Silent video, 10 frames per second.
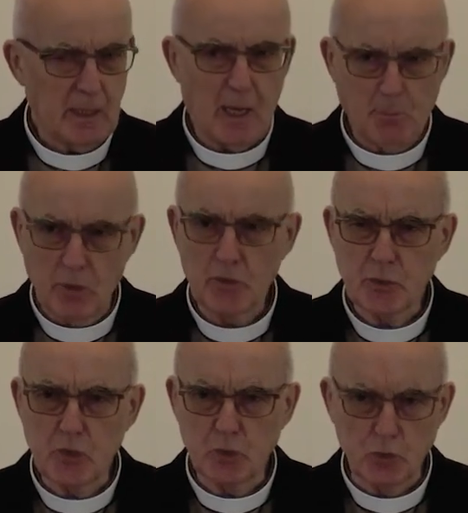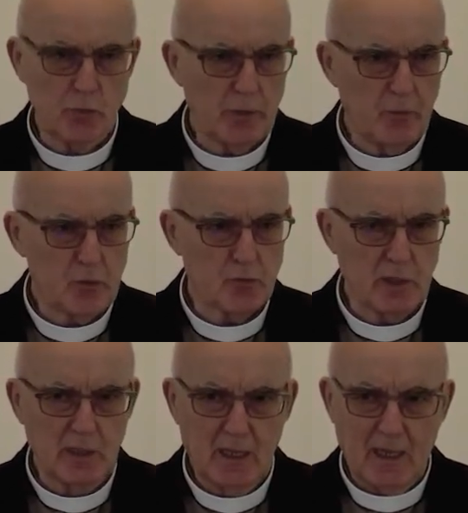amongst the children of
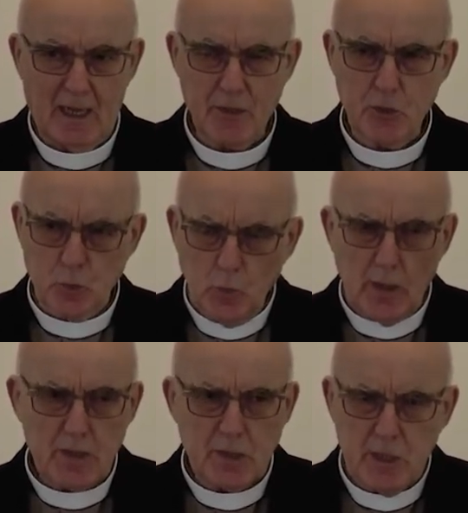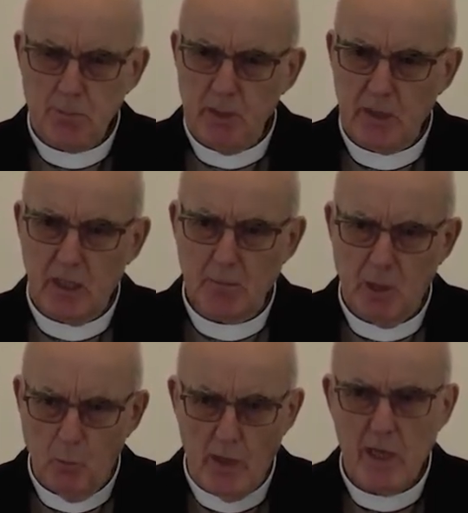Israel. As soon as he became
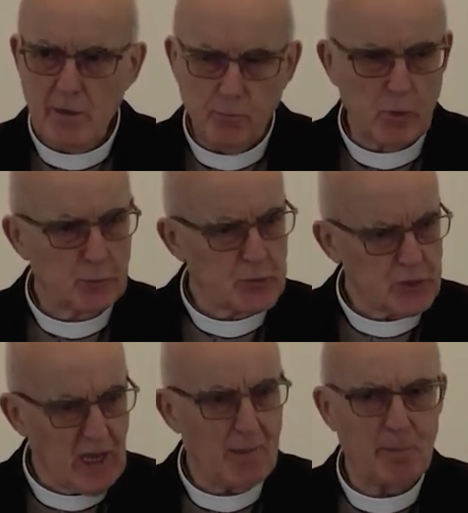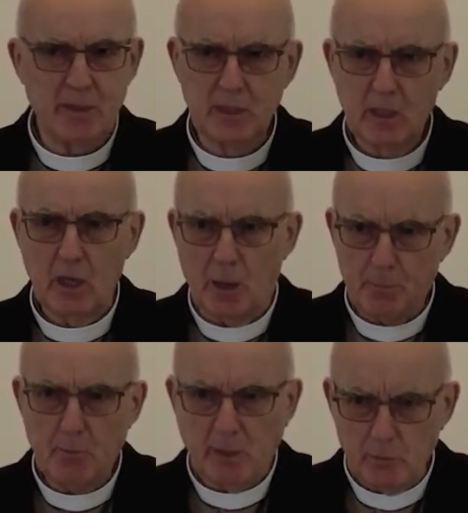aware of what was happening
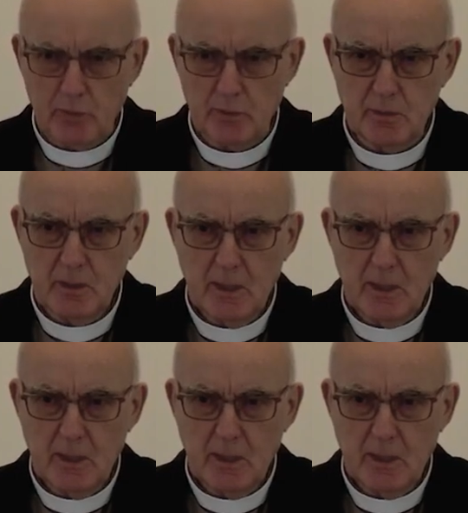up the mountain,